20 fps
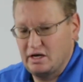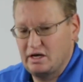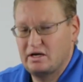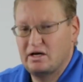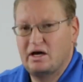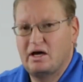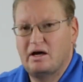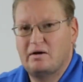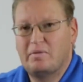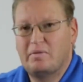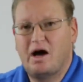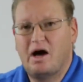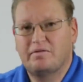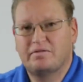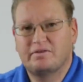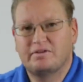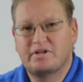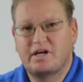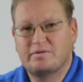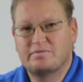I'm
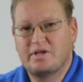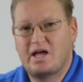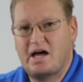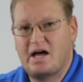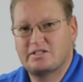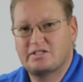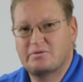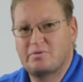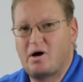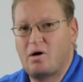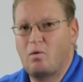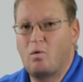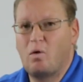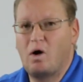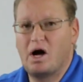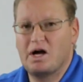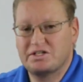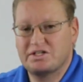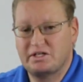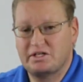oftentimes asked about
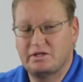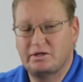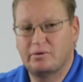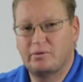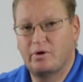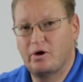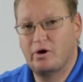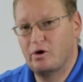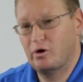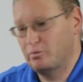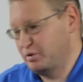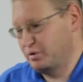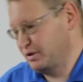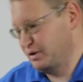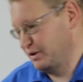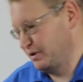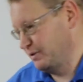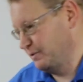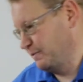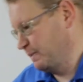washing a rope,
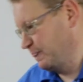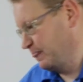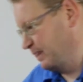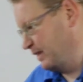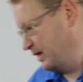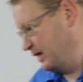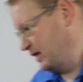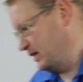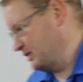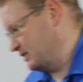and it's the